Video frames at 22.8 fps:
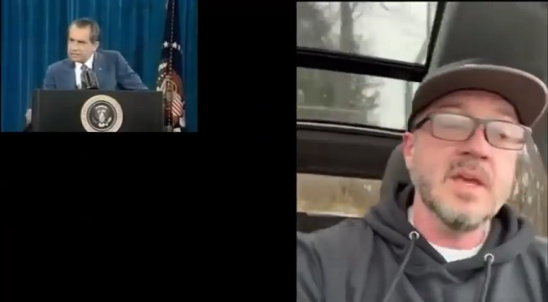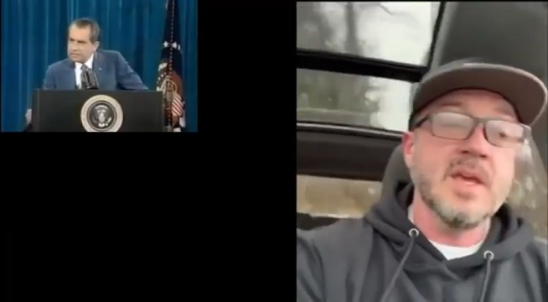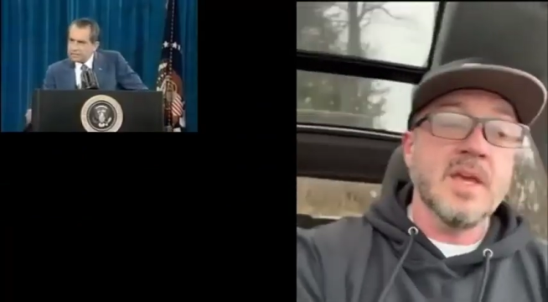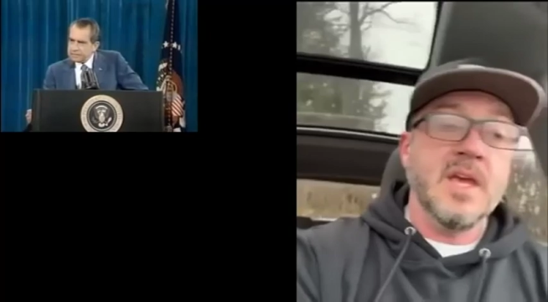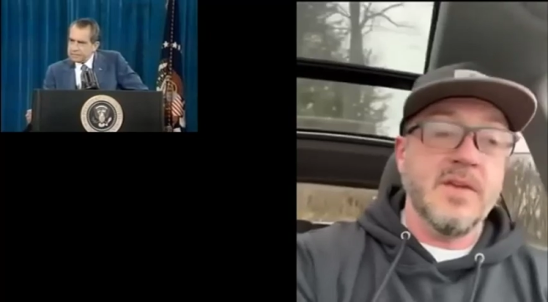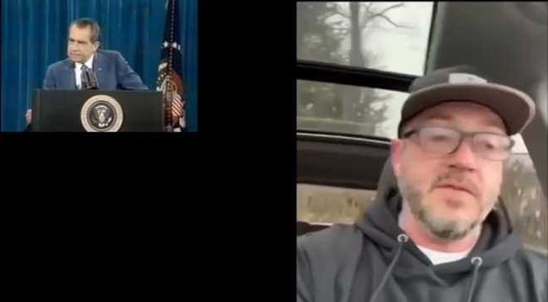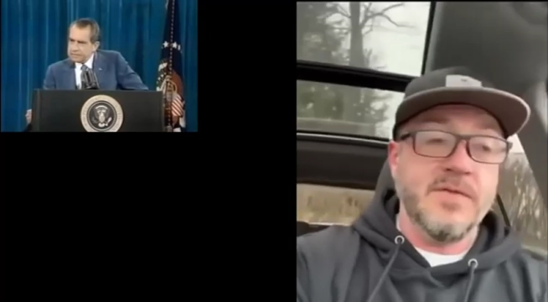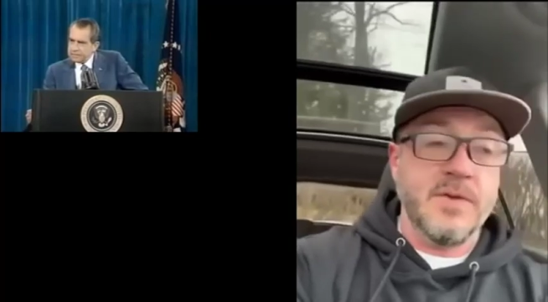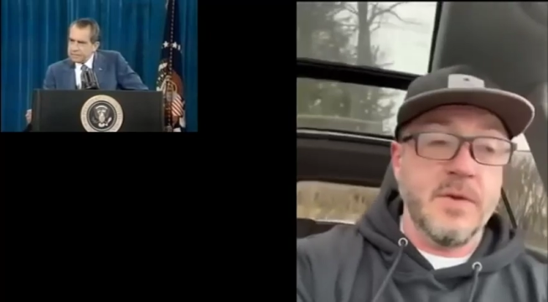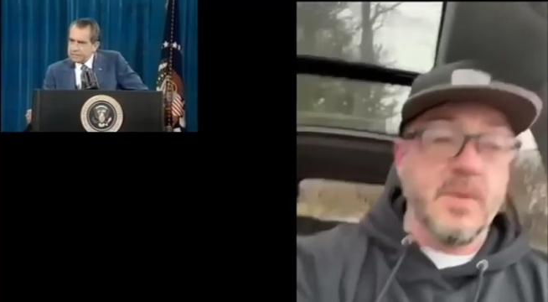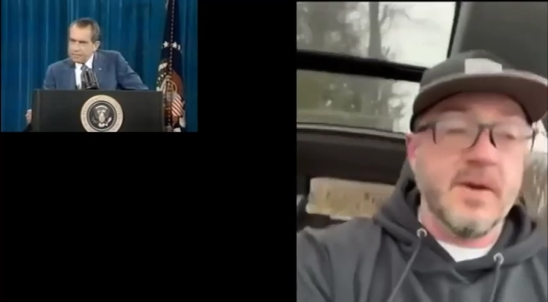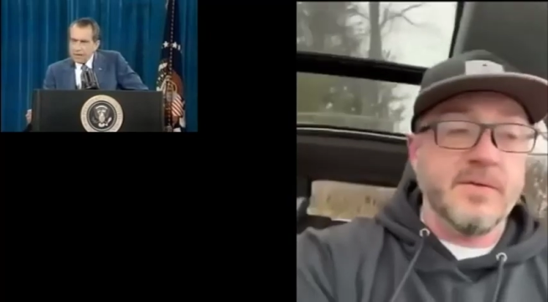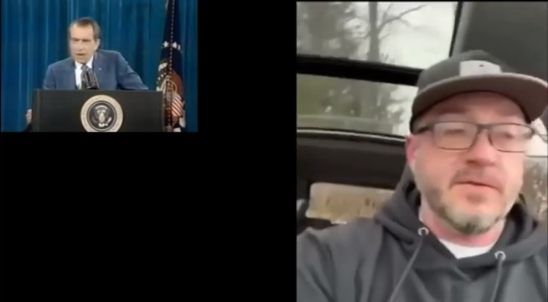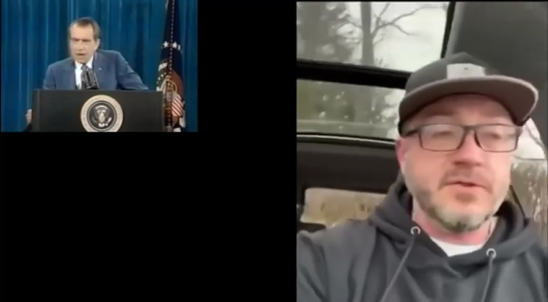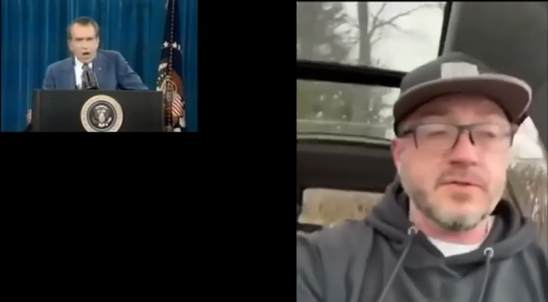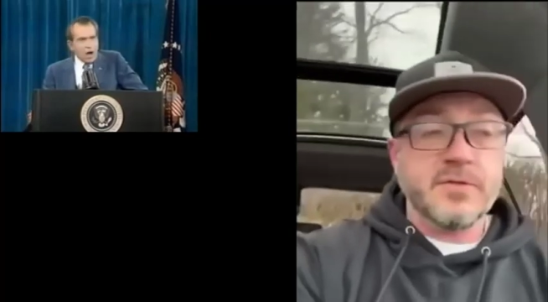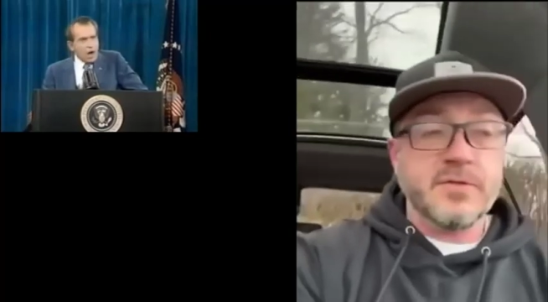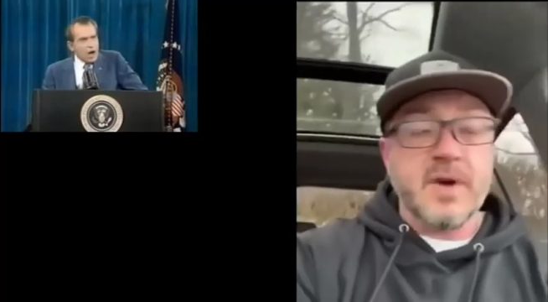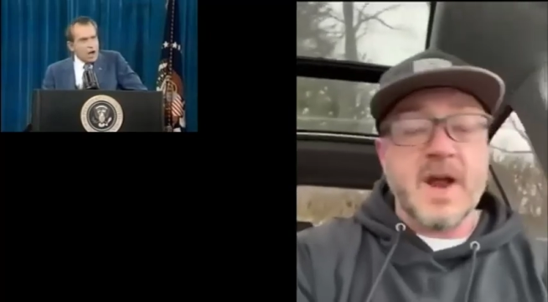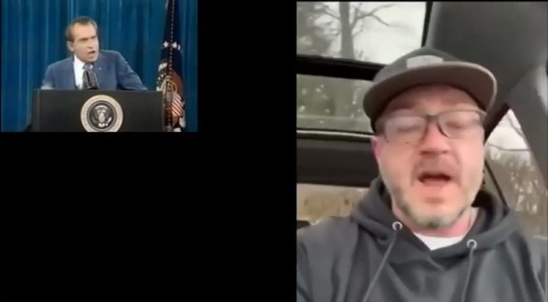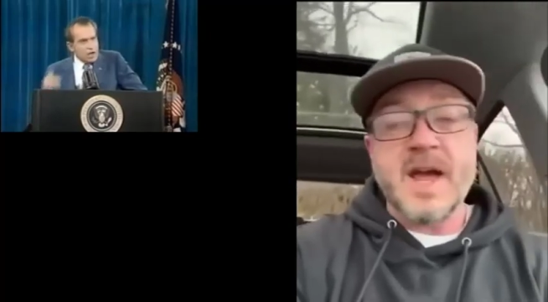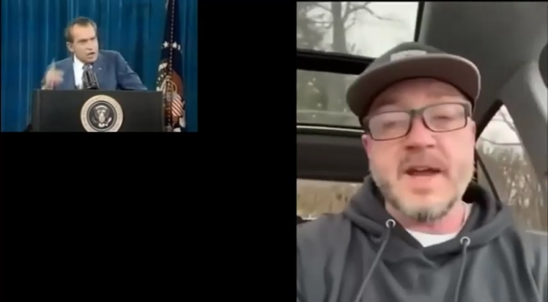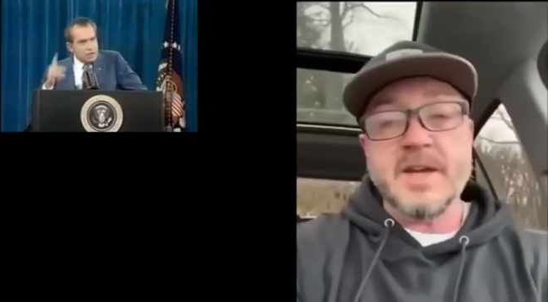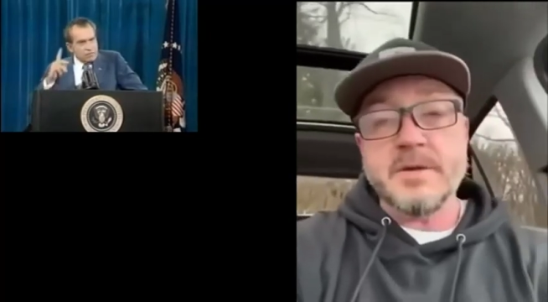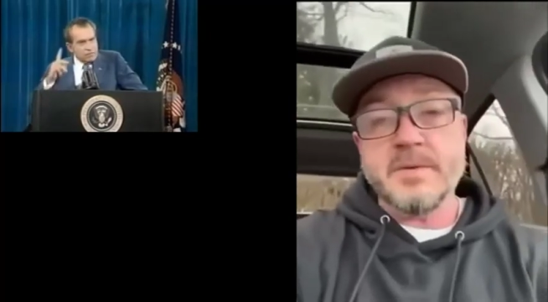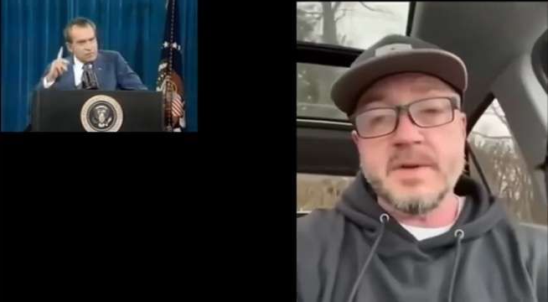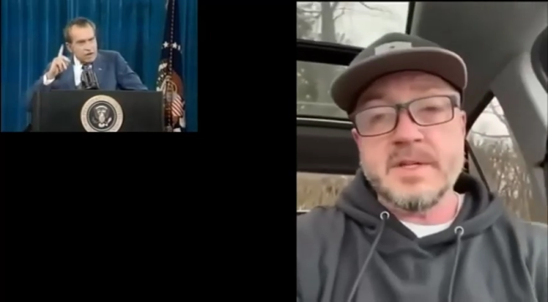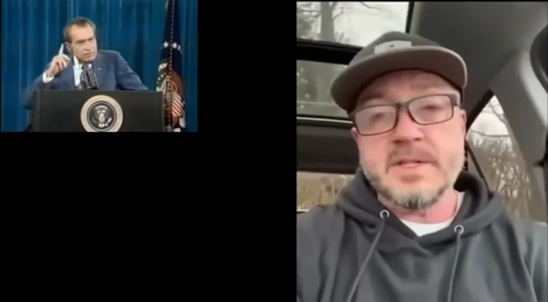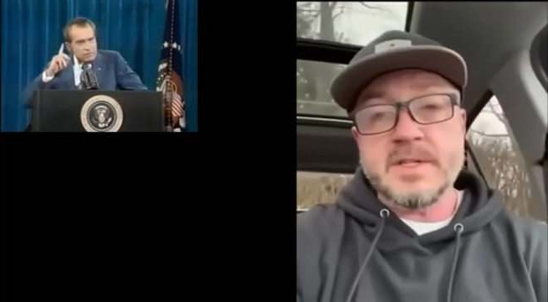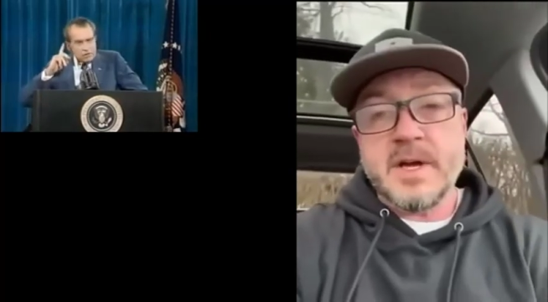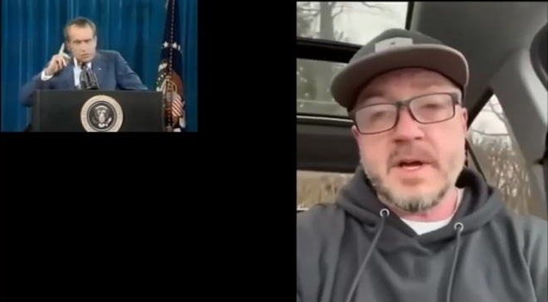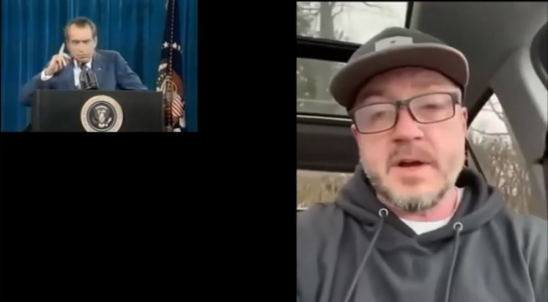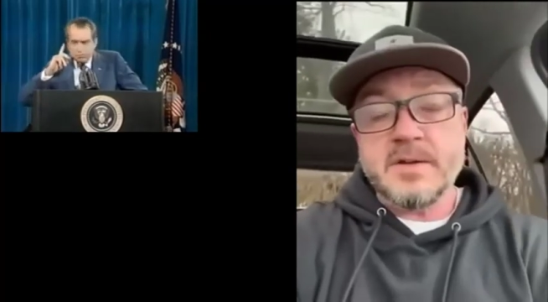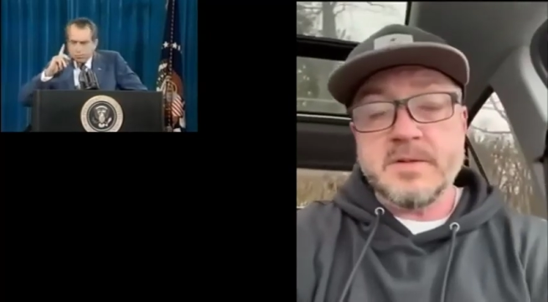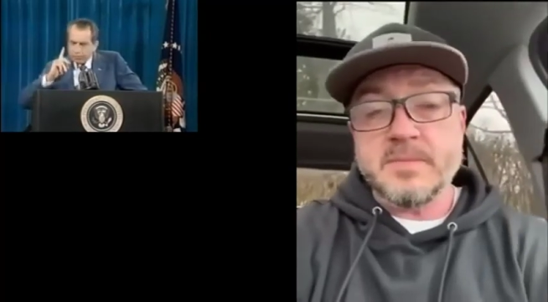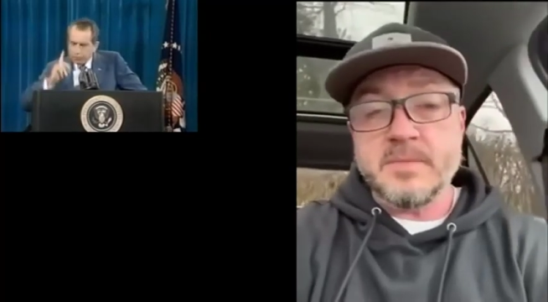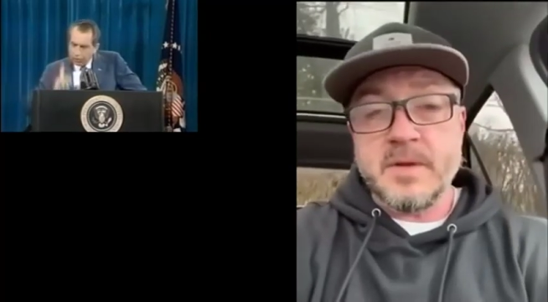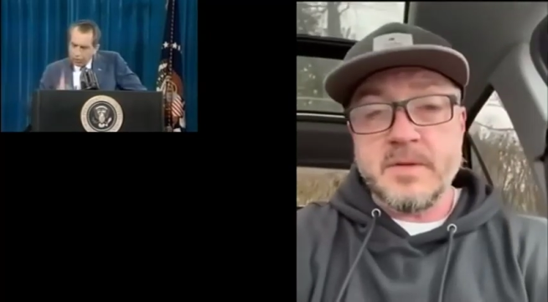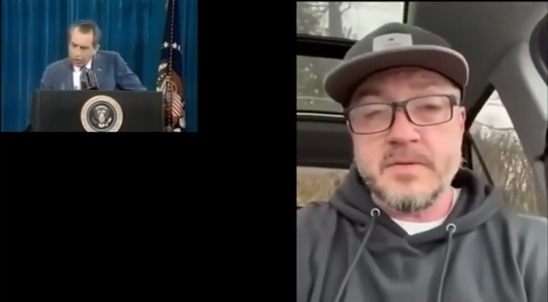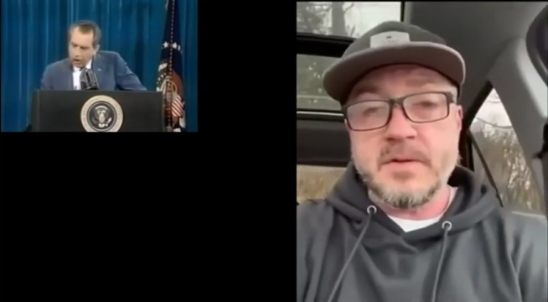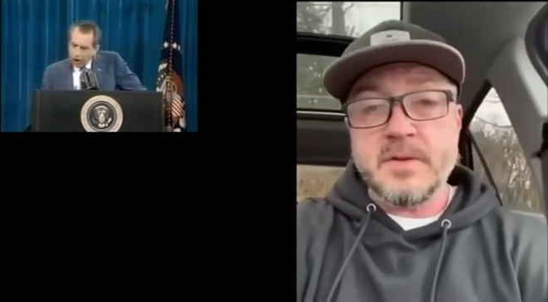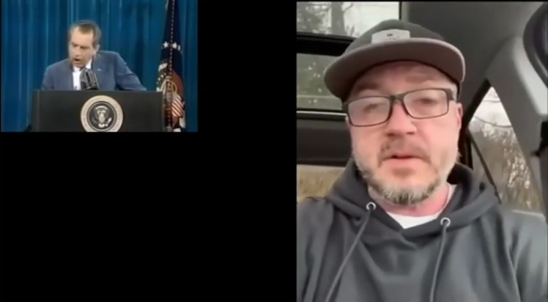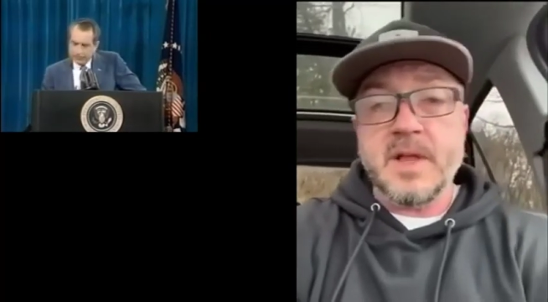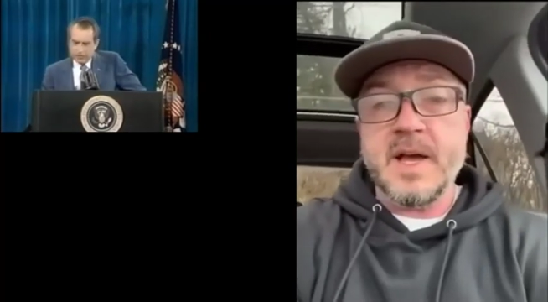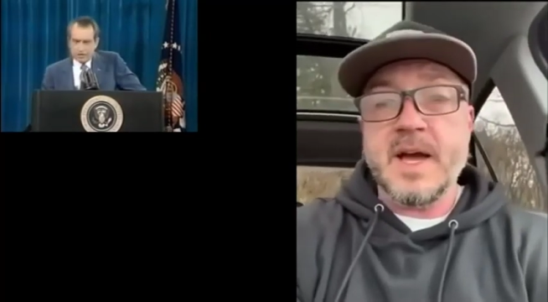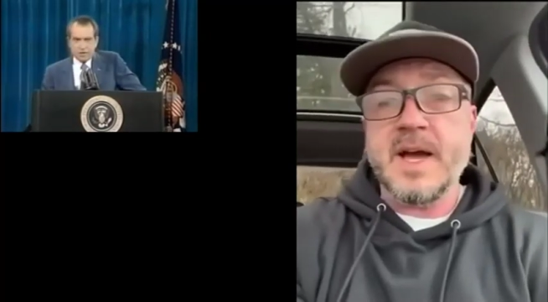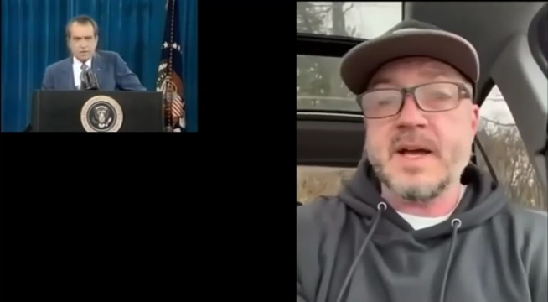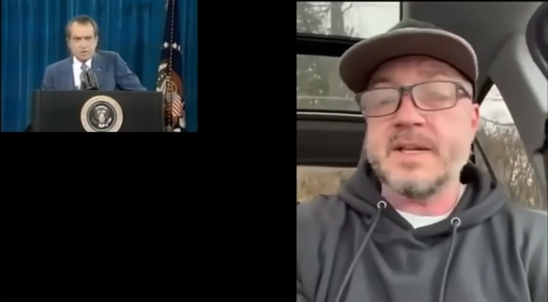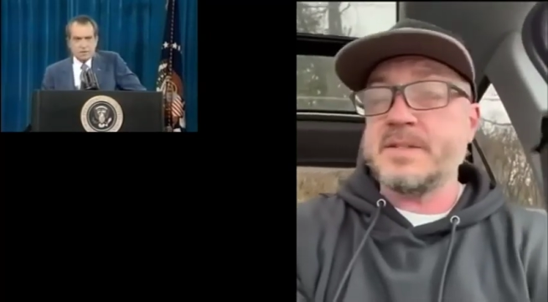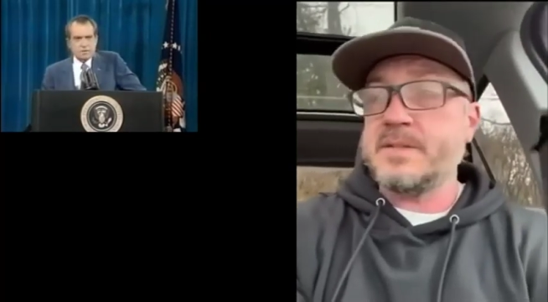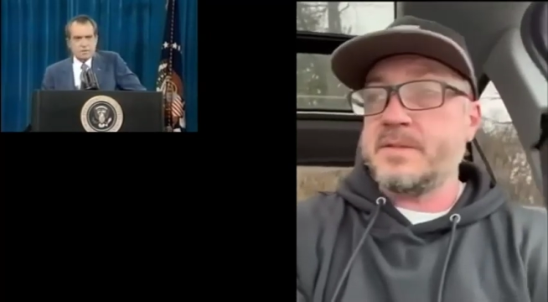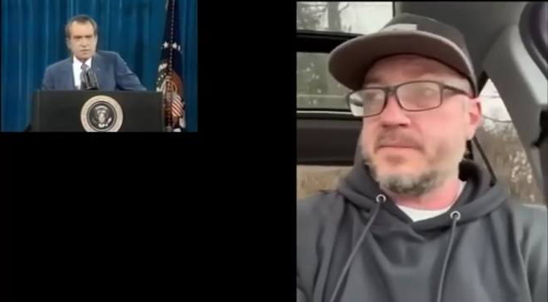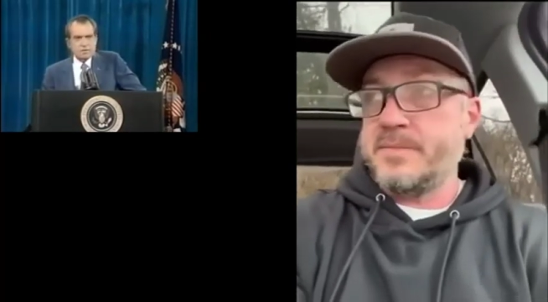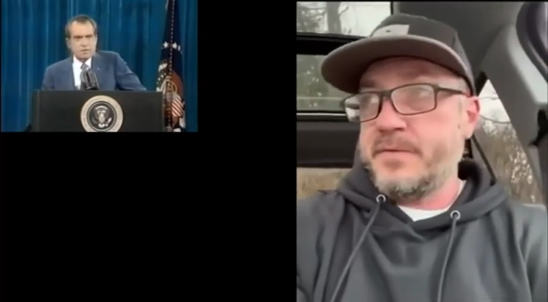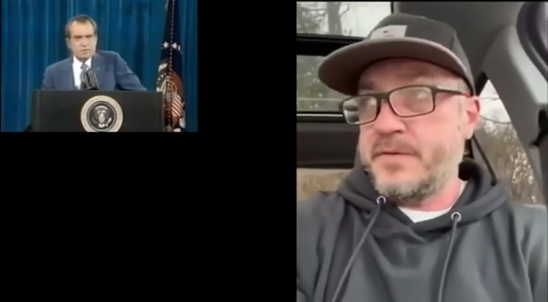If you have tried to reach out to me for the last